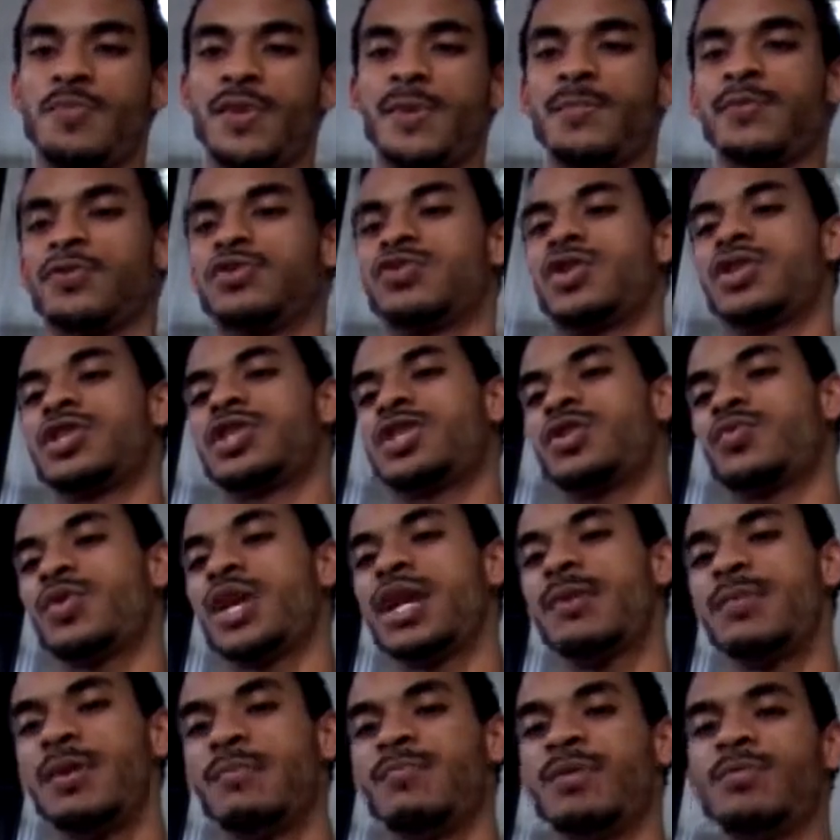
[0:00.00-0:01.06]
People start
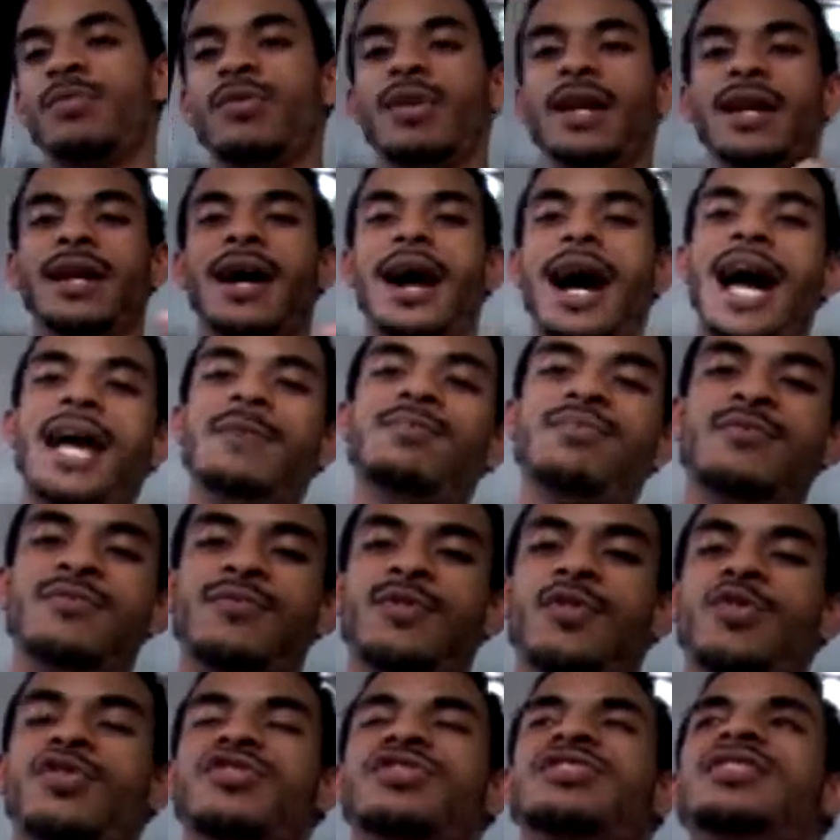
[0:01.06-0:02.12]
screaming. People get hyped,
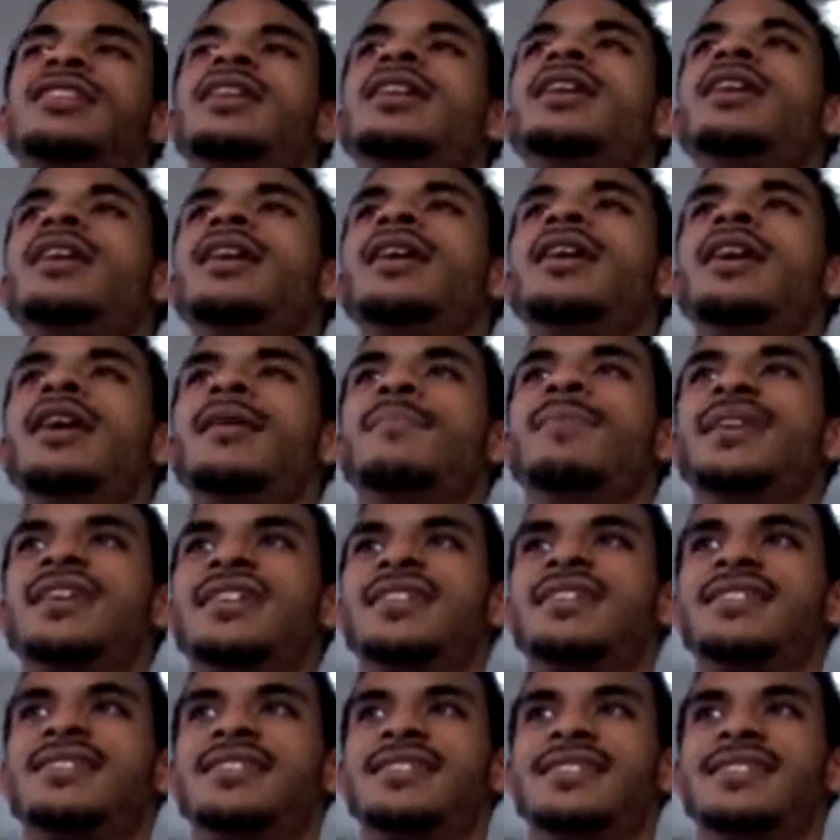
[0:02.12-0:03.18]
of course,
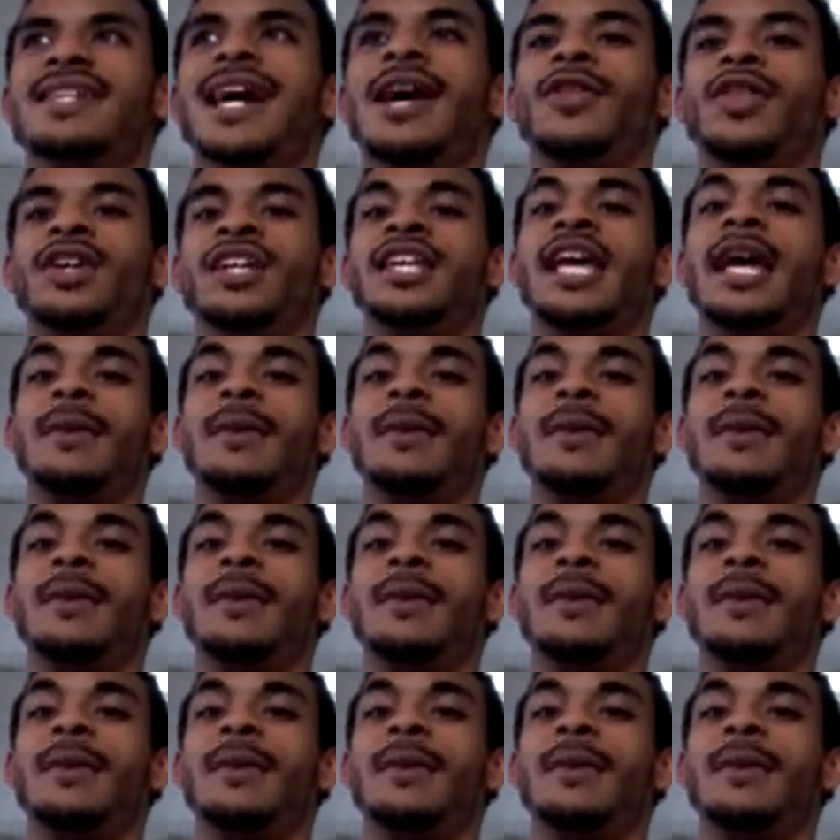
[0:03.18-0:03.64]
because now